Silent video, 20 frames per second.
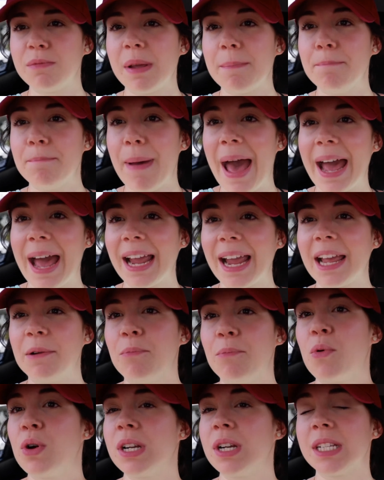I should be back
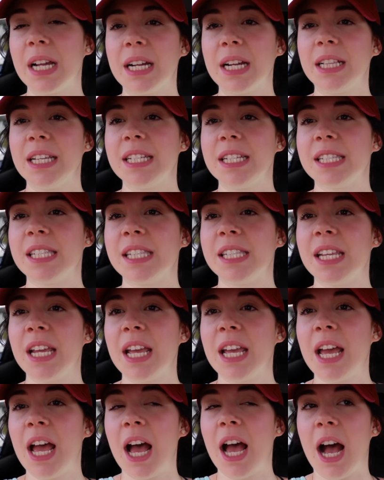in Port Douglas
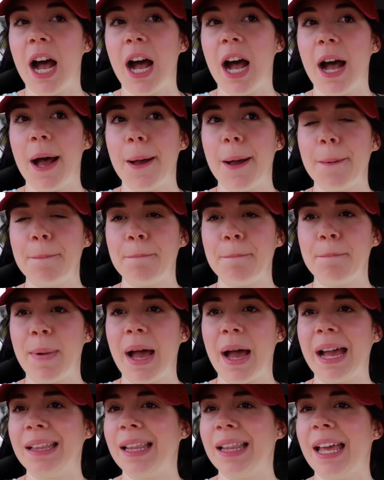um,
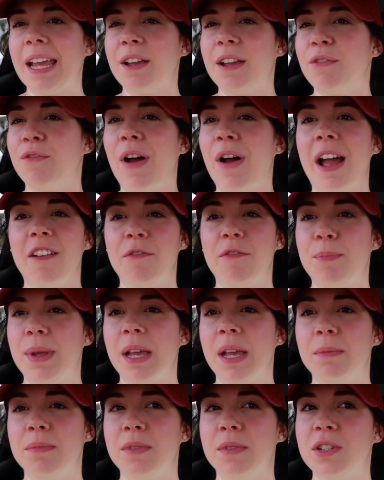by like 5
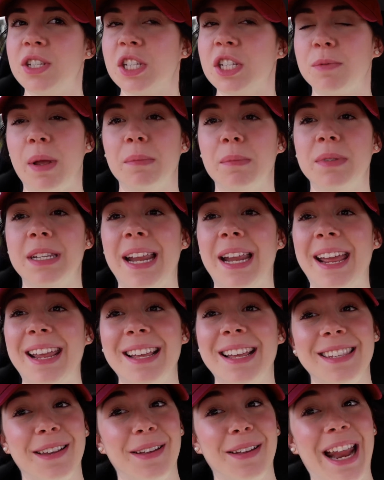p.m. or 6 p.m.
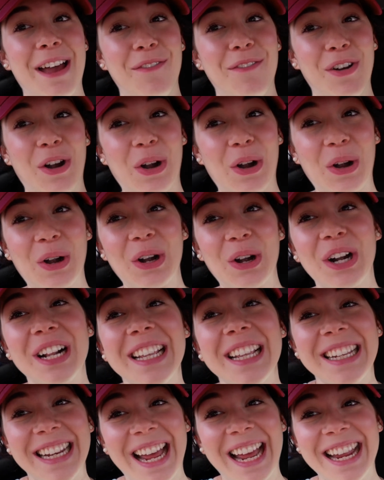tonight because I'm gonna have an
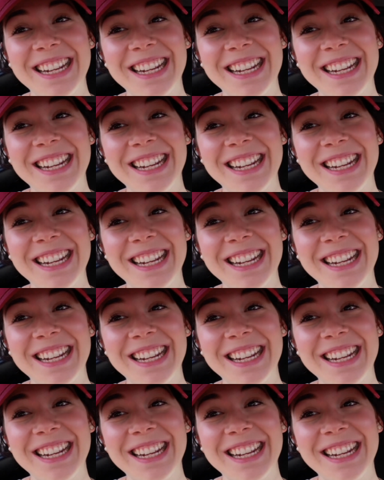early